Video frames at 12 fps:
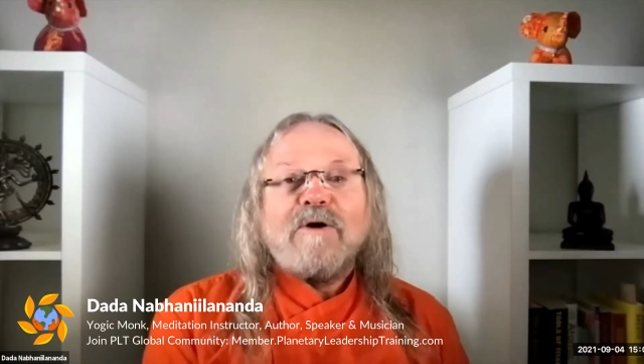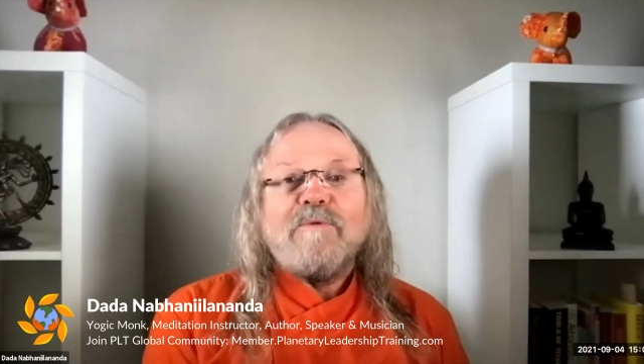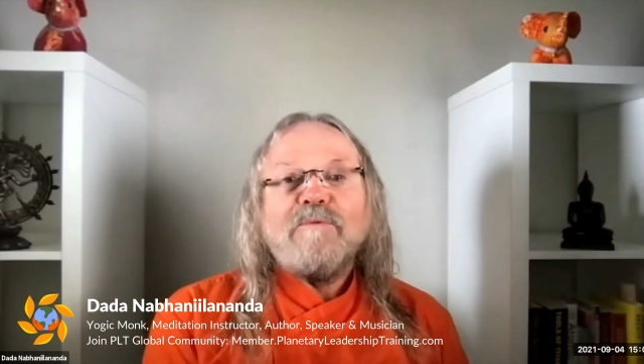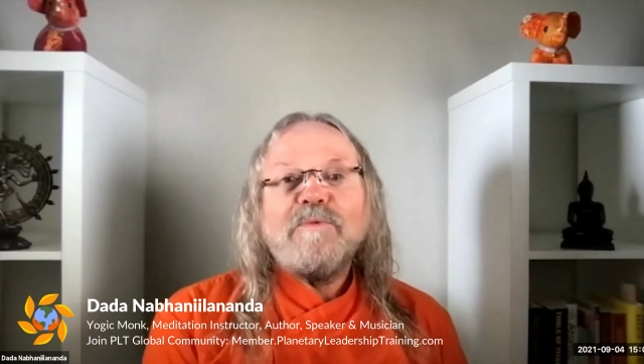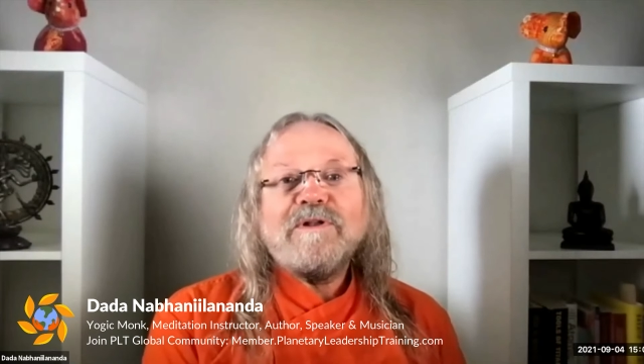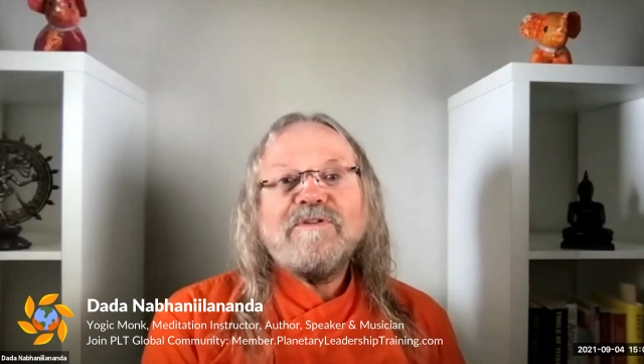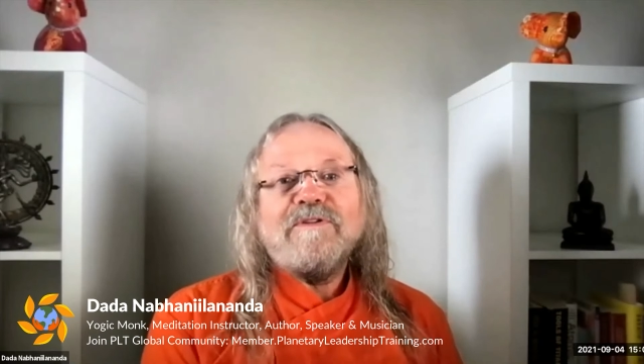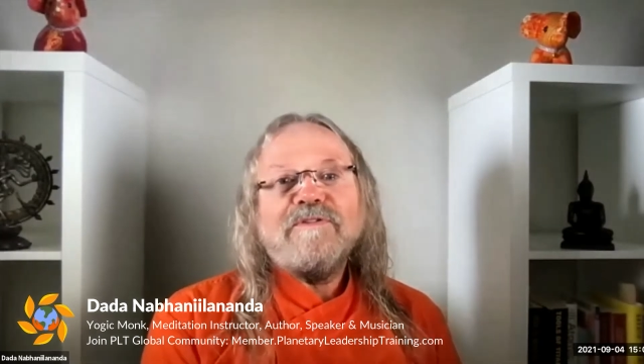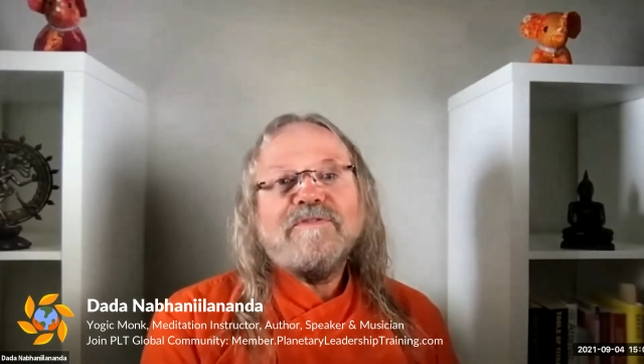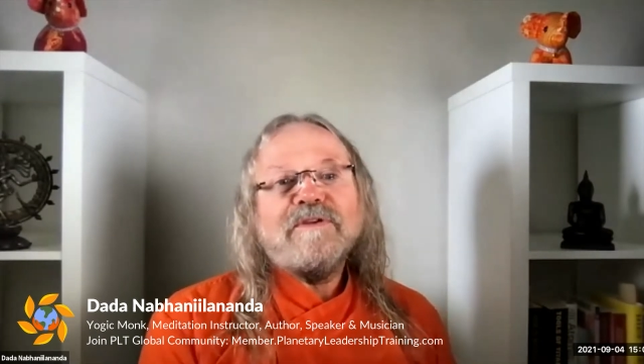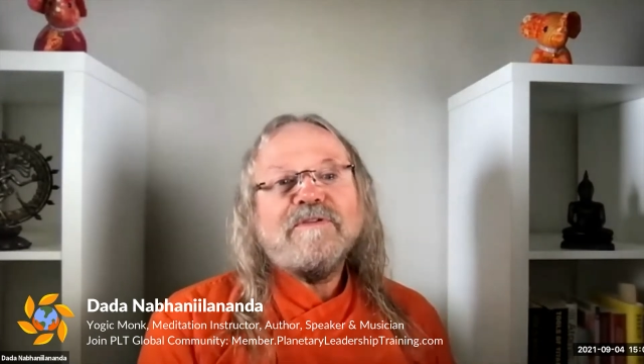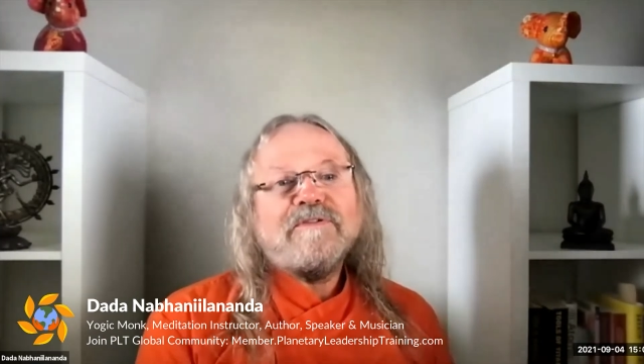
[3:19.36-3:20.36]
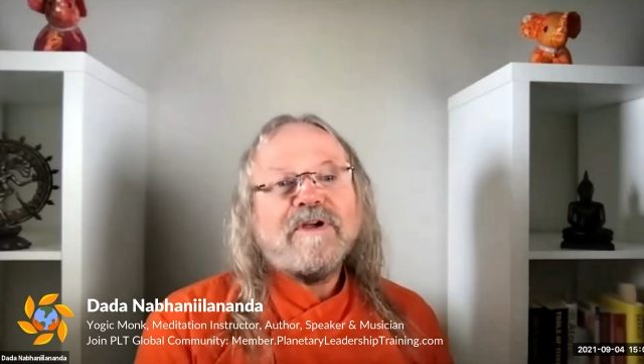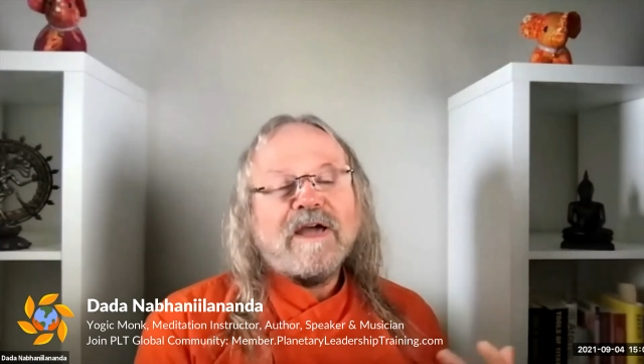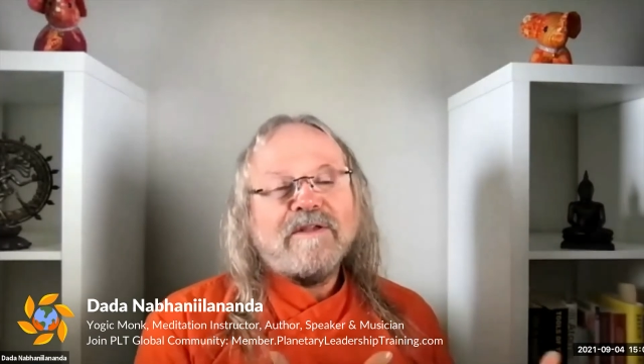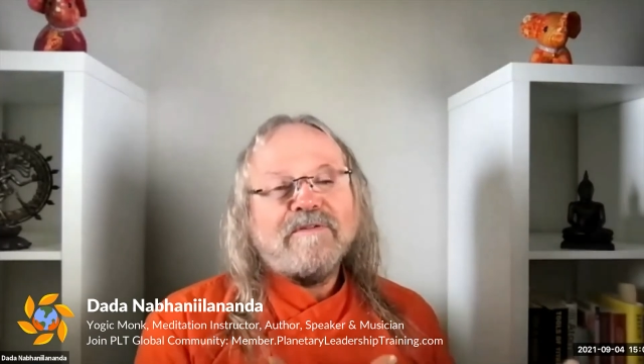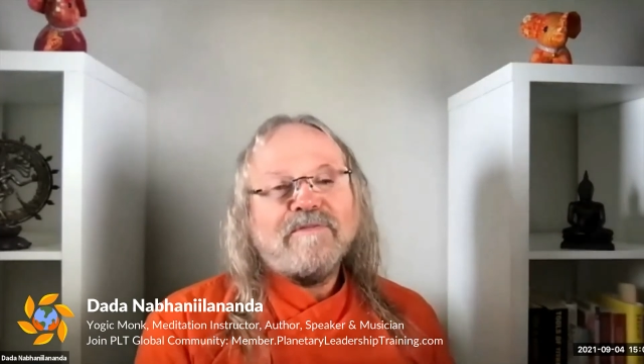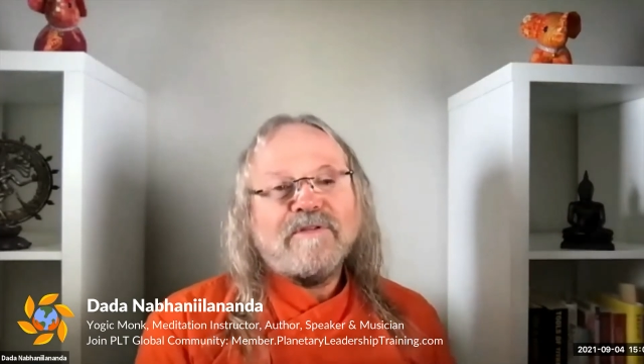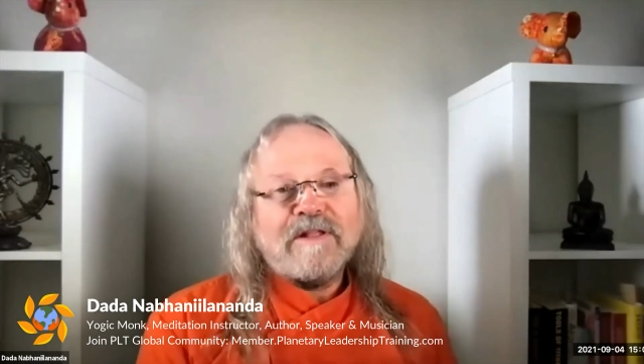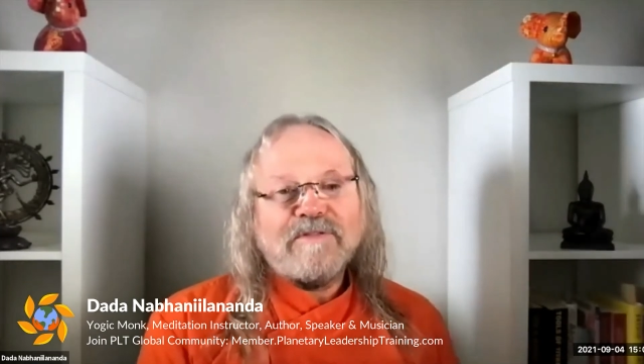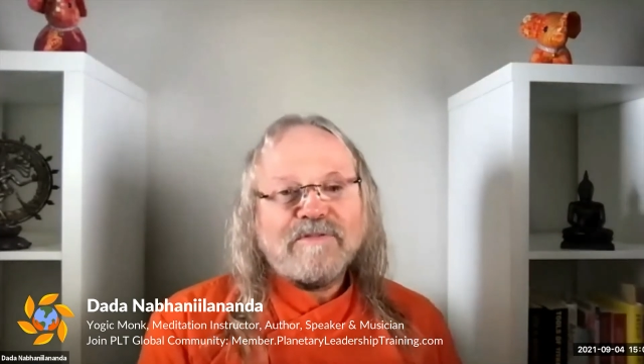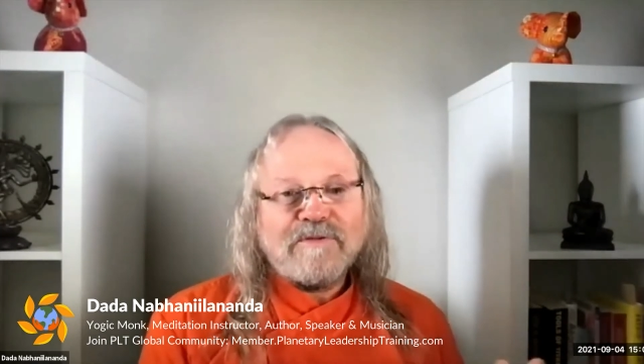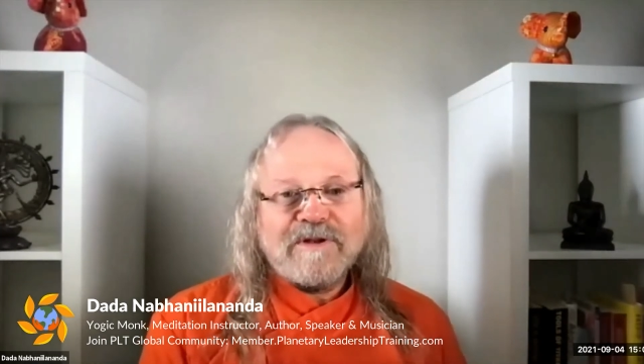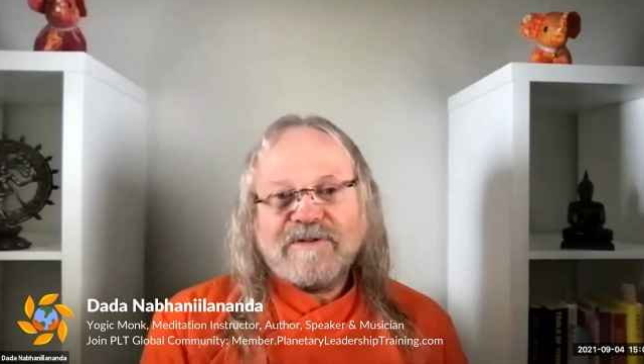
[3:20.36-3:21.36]
which is this kind of
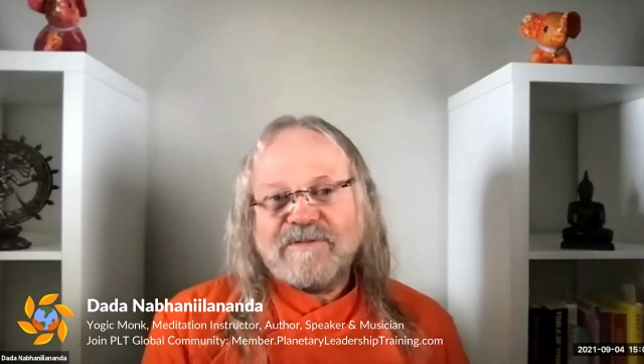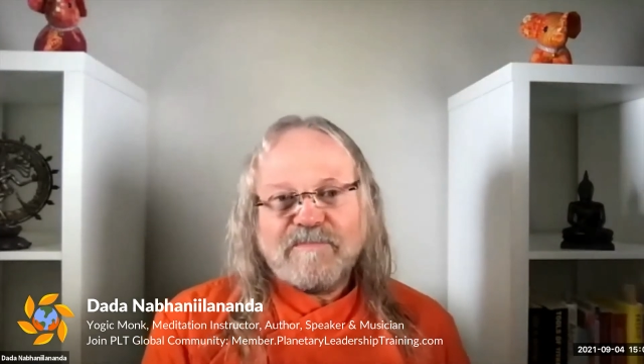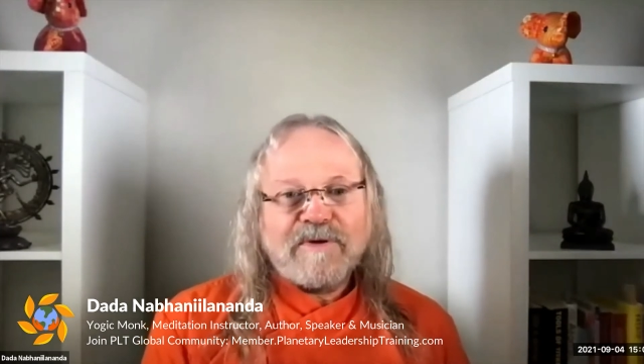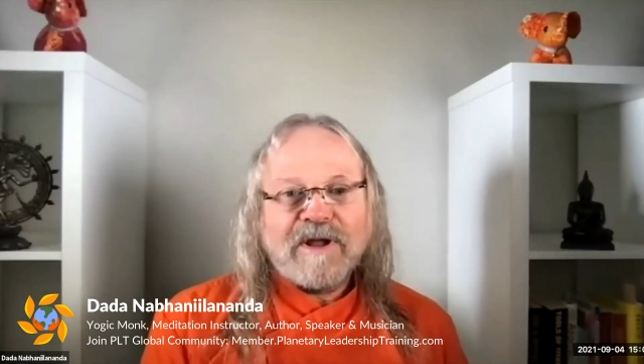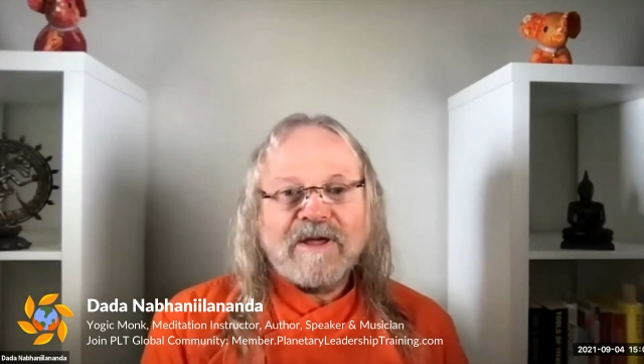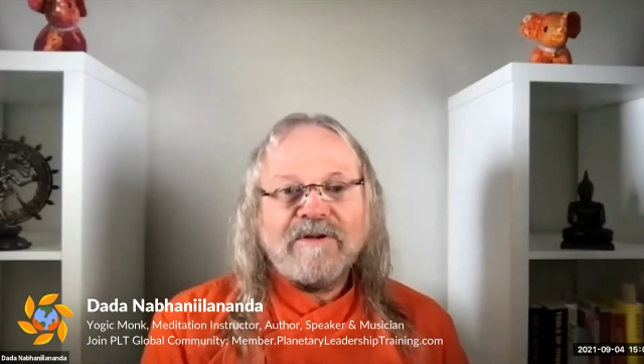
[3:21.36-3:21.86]
Sanskrit prayer.